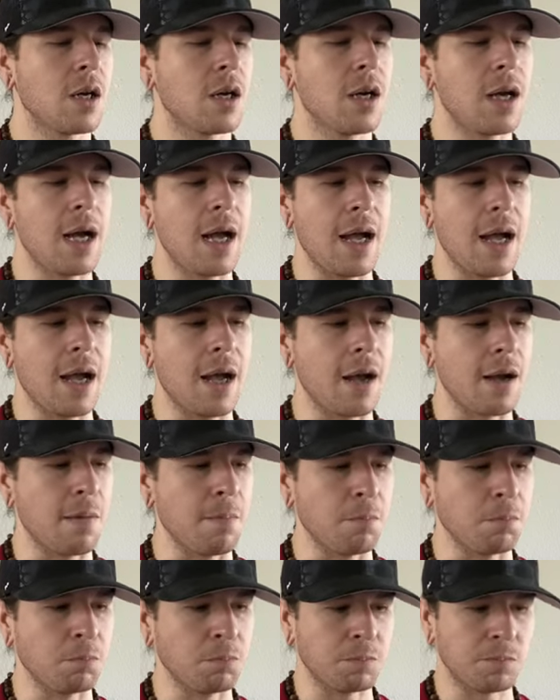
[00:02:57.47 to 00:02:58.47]

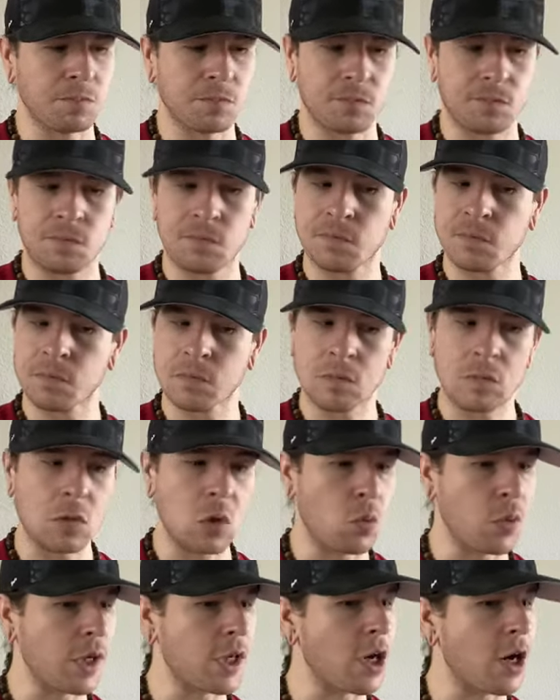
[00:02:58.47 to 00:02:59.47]

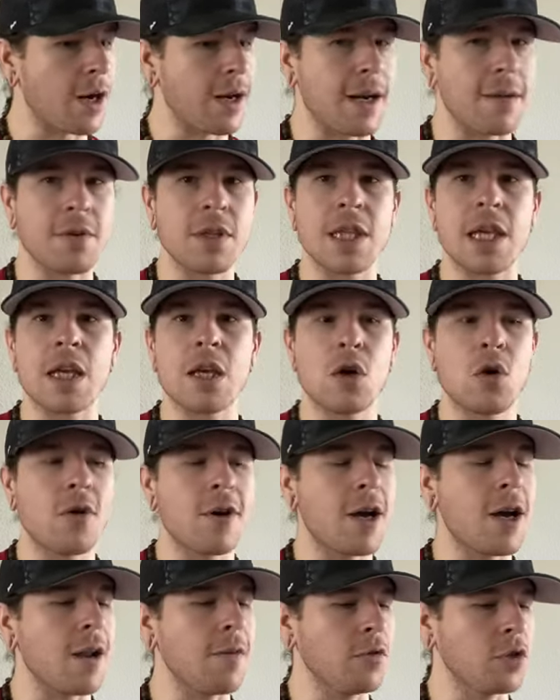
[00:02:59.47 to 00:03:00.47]
regarding everything going
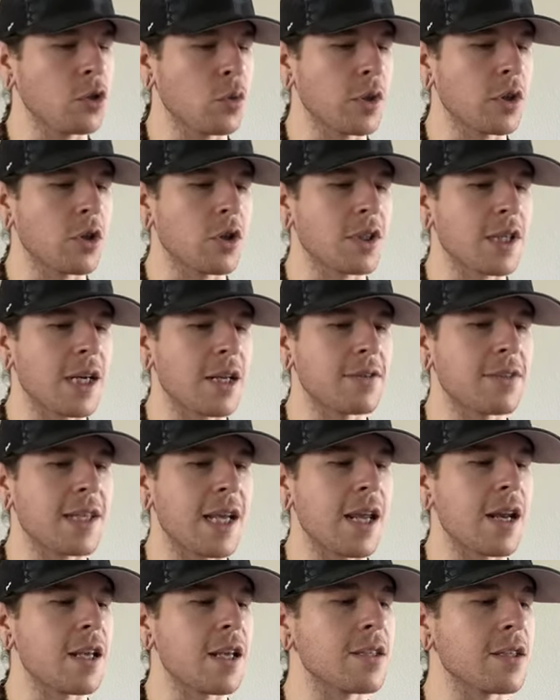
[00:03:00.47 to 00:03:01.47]
on. So what they're kind of
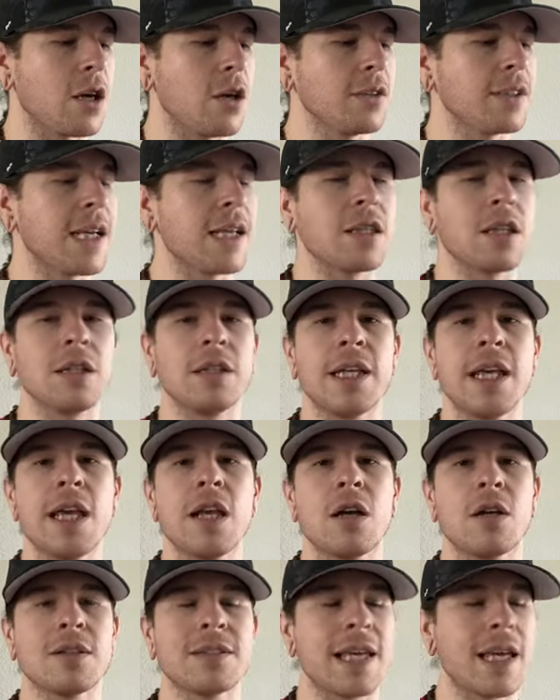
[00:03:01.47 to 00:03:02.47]
saying I'll take the lead.
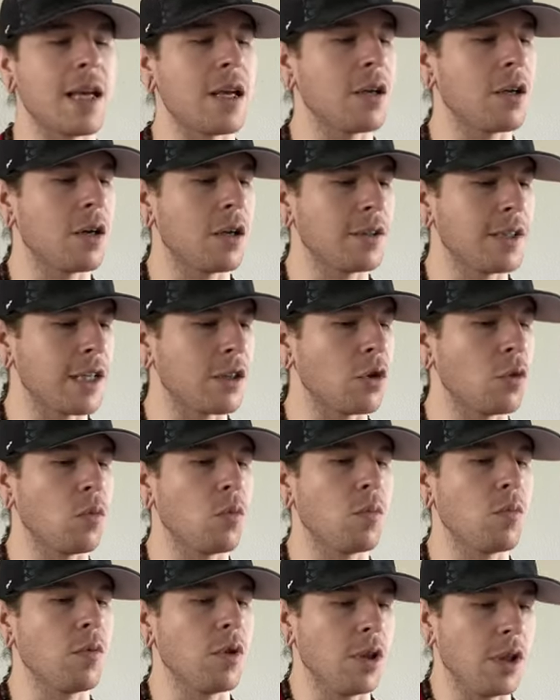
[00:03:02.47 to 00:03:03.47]
I'll take the
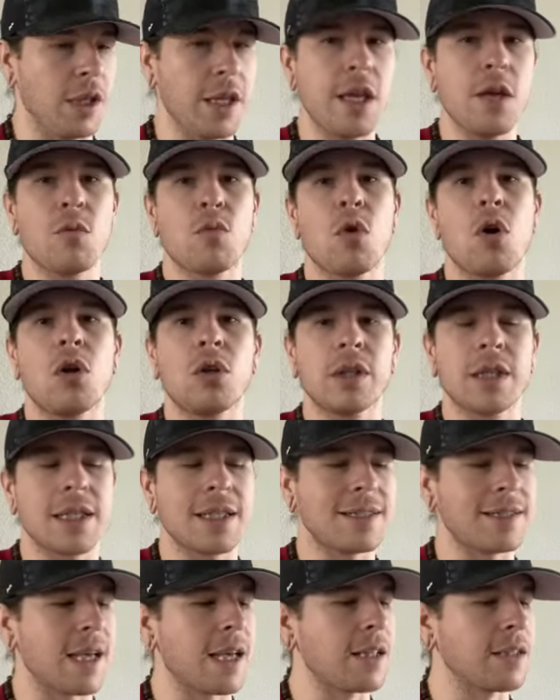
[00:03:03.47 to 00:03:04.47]
lead role in a
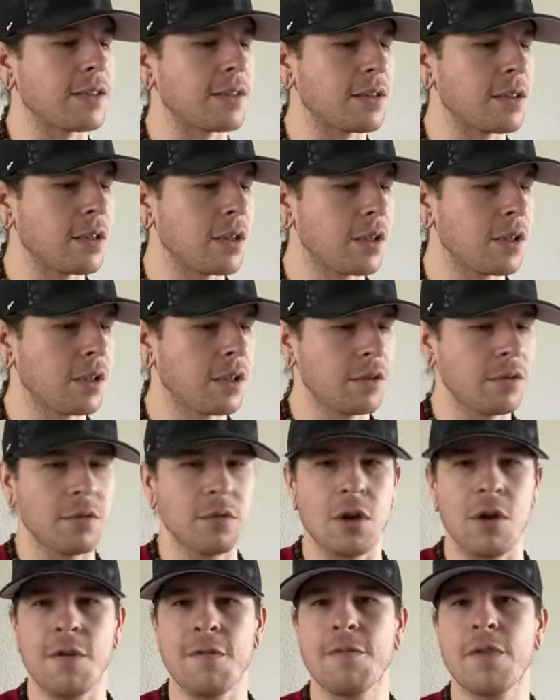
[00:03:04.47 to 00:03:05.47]
sense.
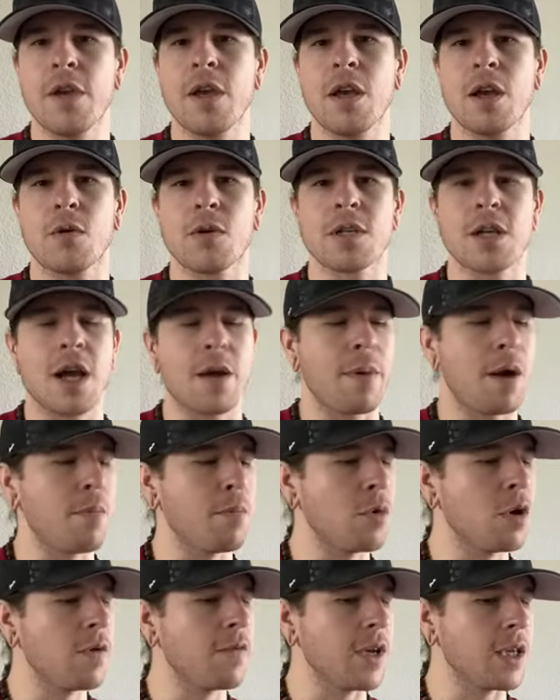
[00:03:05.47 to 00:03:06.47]
Go figure. We're talking about
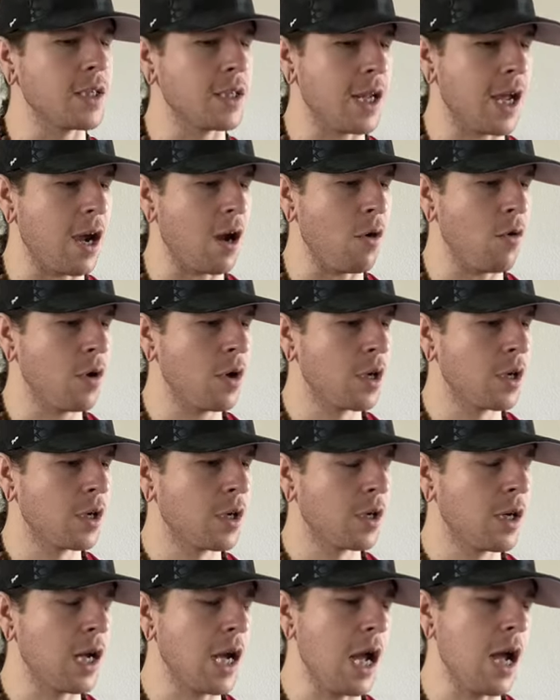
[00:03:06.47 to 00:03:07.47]
movies now.
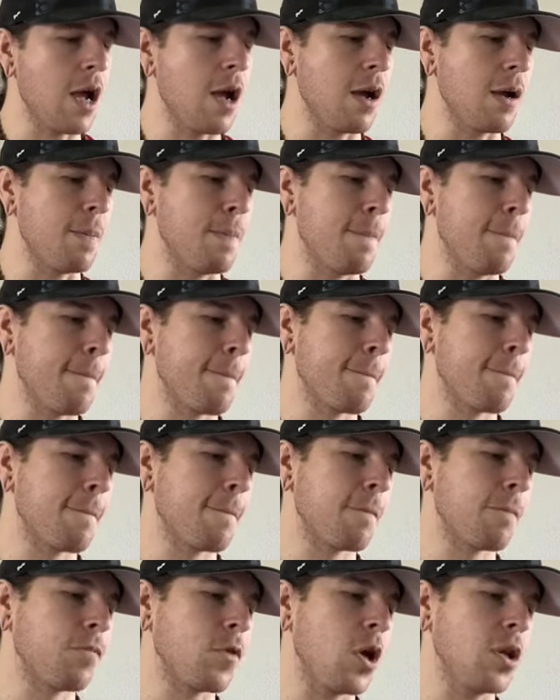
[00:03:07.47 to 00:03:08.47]

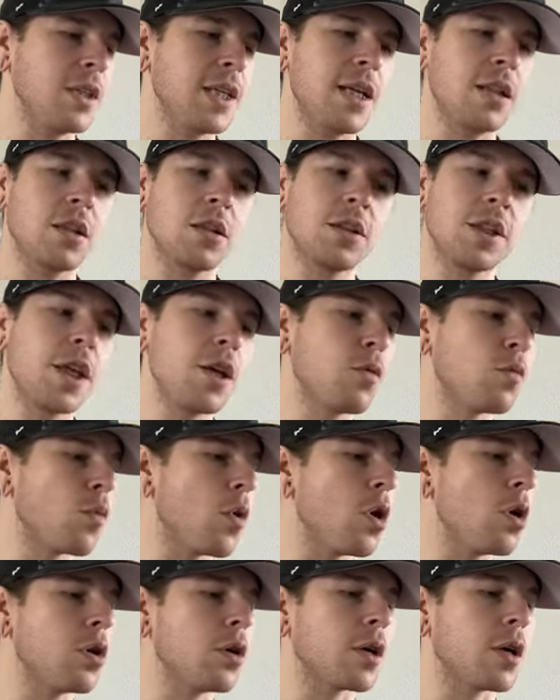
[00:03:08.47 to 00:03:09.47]
I'll take the lead
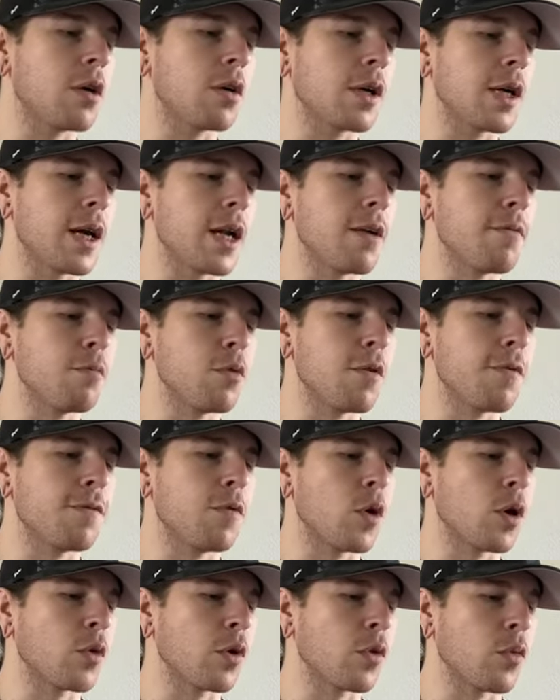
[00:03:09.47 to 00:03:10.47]
role and I'll kind of move
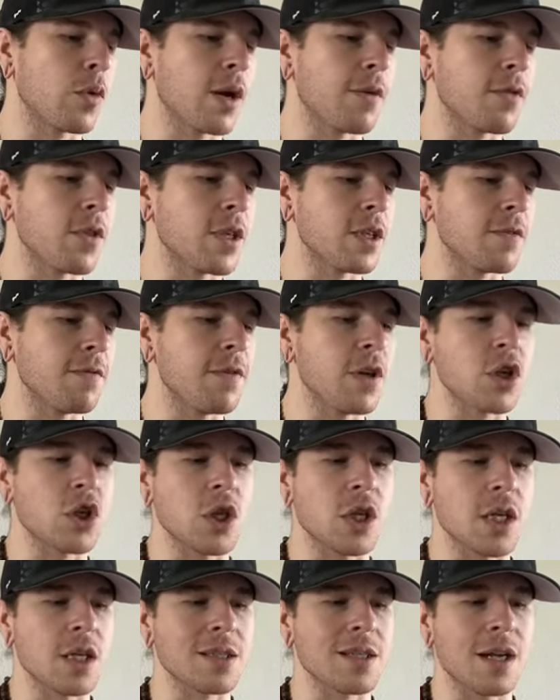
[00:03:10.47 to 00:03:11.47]
forward with whatever this vision
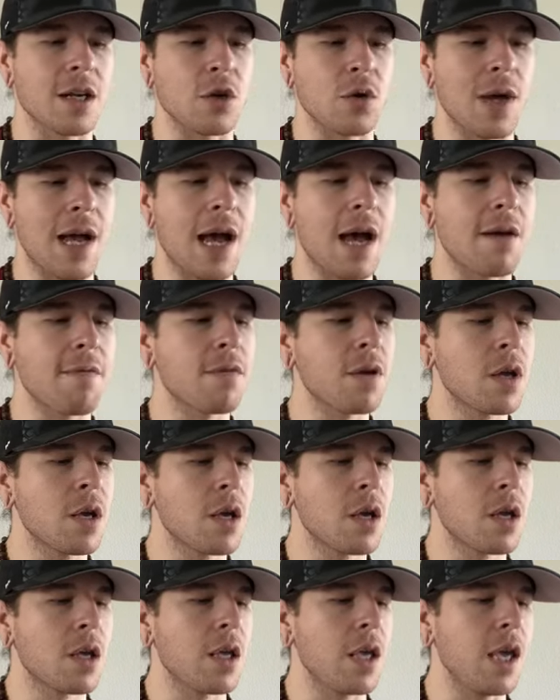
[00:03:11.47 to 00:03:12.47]
is that I do have.
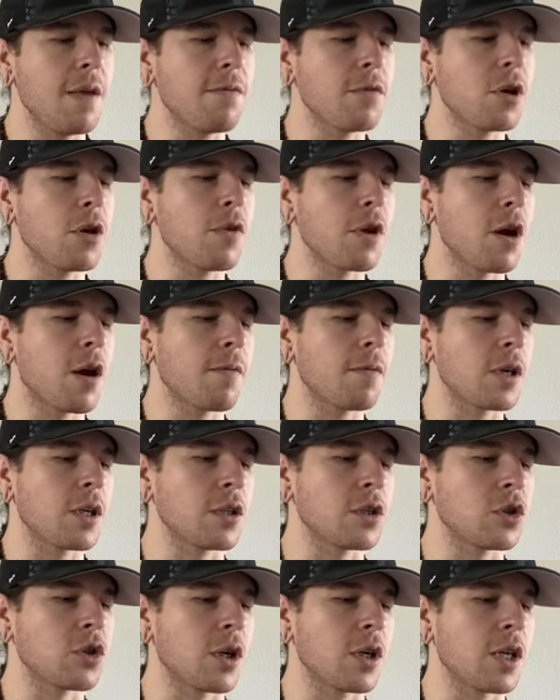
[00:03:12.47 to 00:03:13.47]
Even though they are
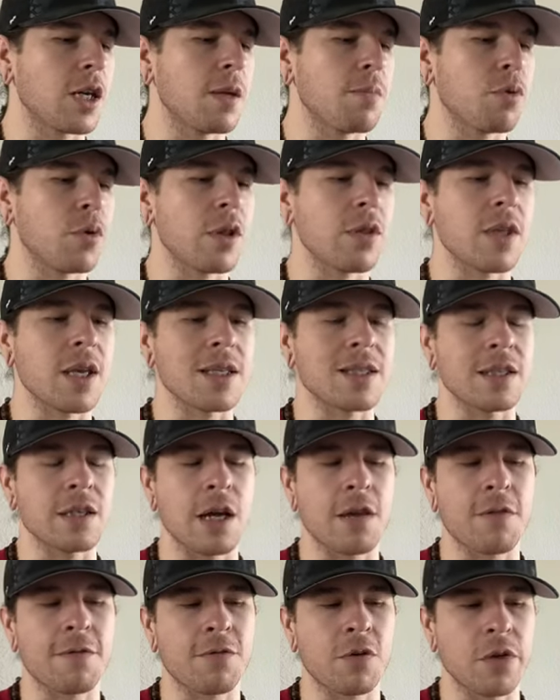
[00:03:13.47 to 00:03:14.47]
constructing and putting things
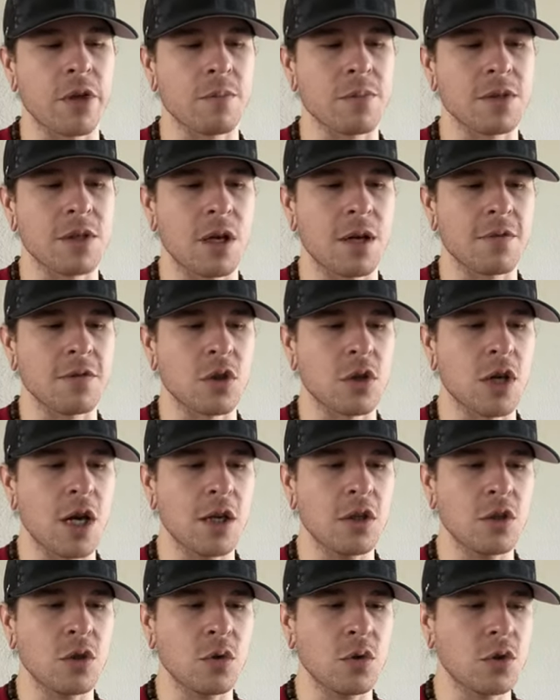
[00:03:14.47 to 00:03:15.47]
together for themselves, they're
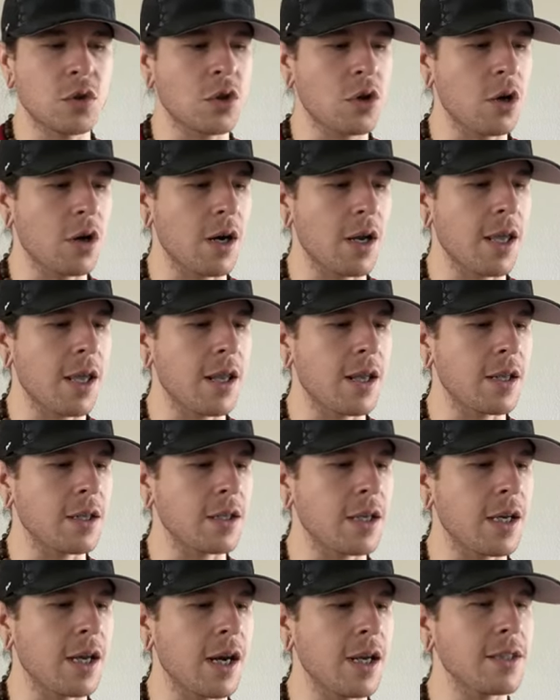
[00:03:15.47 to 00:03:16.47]
not too sure. It
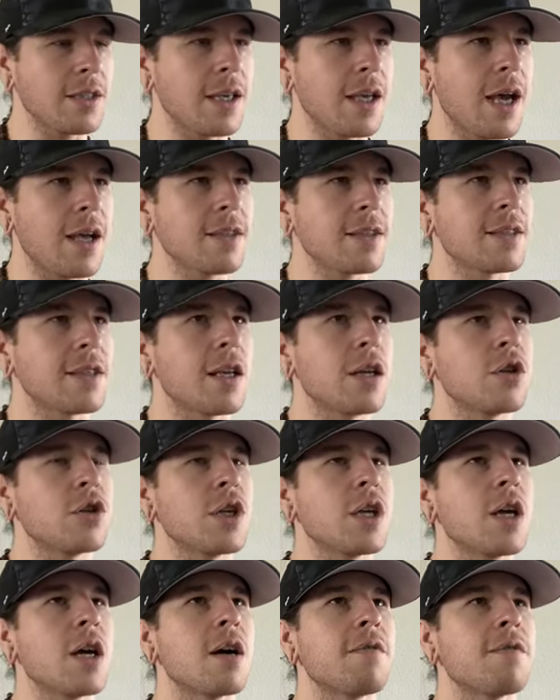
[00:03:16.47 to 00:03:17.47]
has this
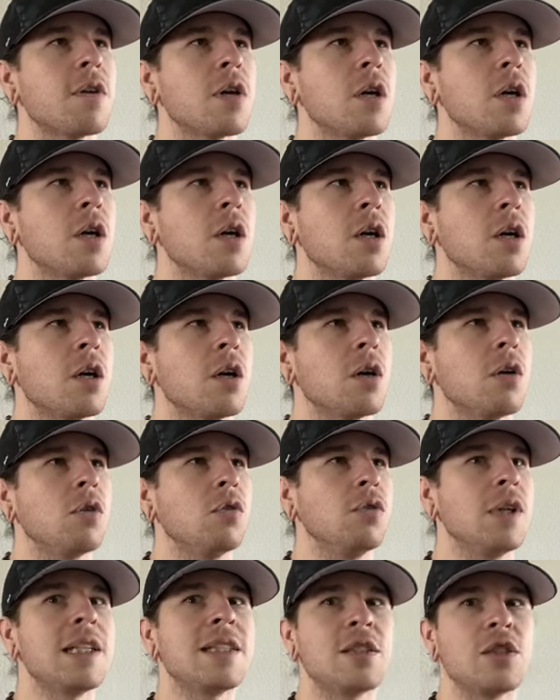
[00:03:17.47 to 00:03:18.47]
energy of,
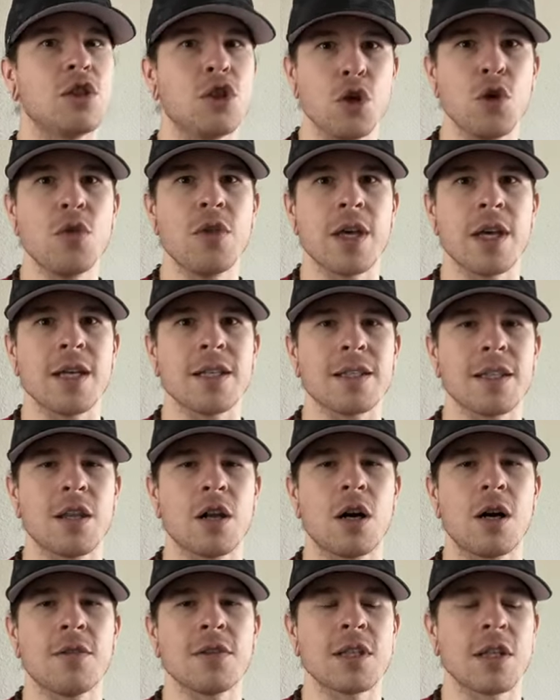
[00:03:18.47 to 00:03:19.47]
let's do this. And then
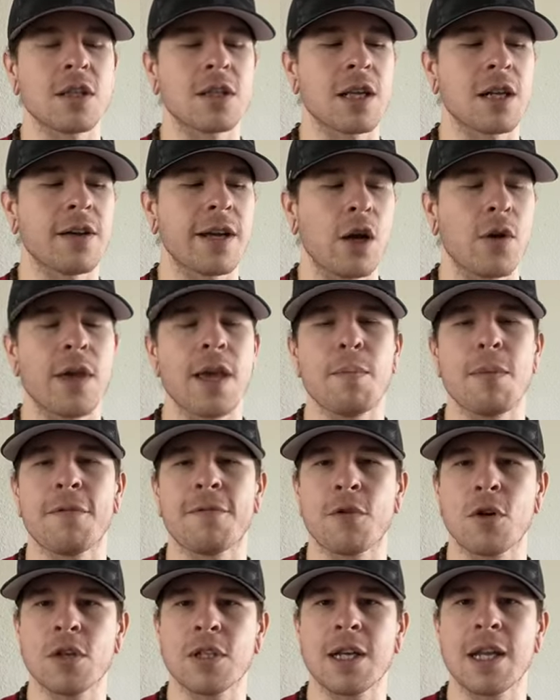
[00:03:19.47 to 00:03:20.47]
all of a sudden, it's kind of like, okay, but
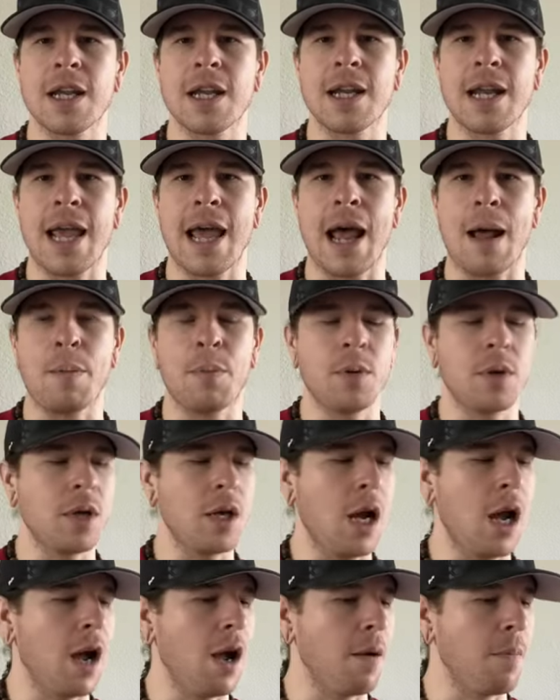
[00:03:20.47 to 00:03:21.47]
first I need a
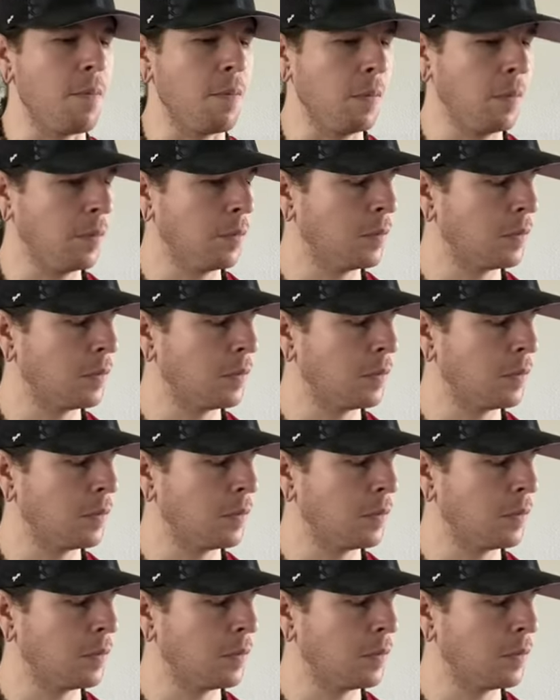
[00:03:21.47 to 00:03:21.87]
nap.